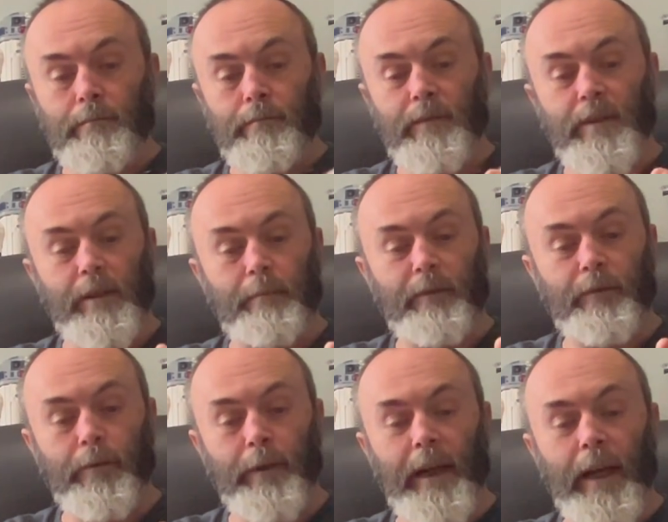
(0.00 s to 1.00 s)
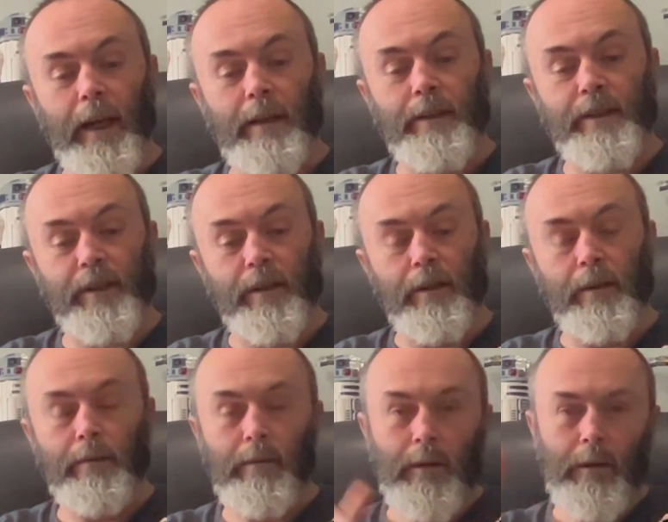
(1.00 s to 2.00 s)
So before we get
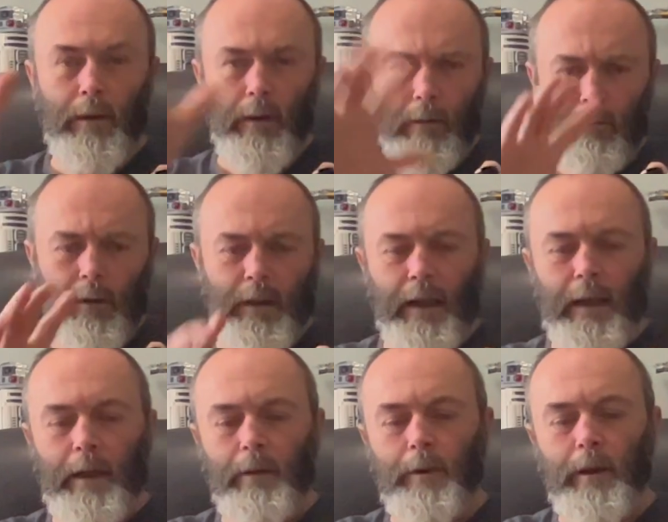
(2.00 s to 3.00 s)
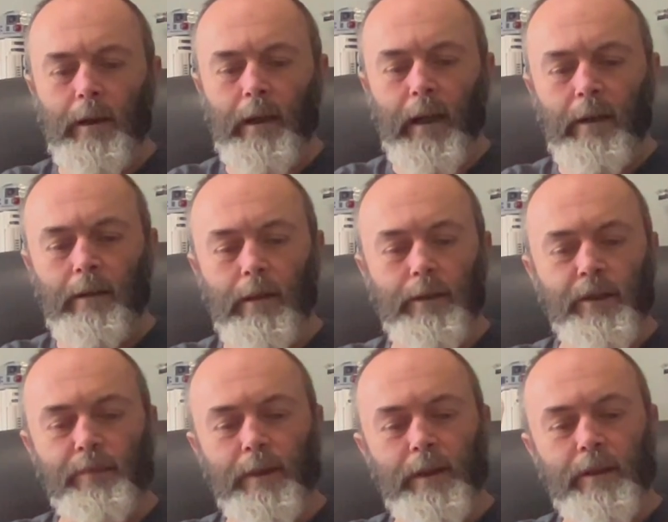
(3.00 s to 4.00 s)
into looking at it working, I
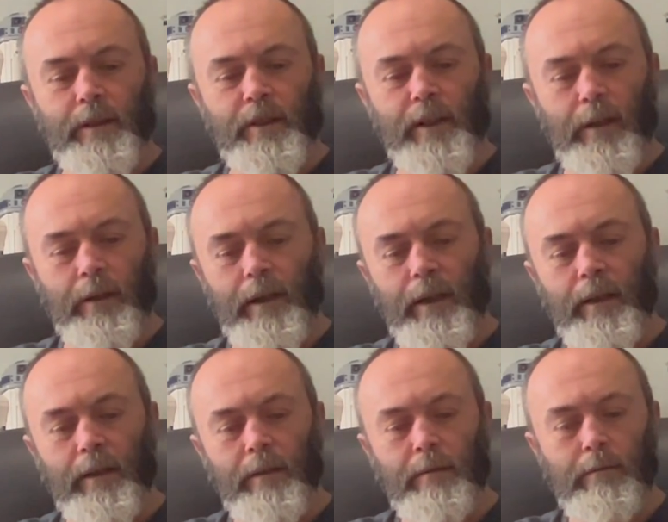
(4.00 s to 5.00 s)
just wanted to show you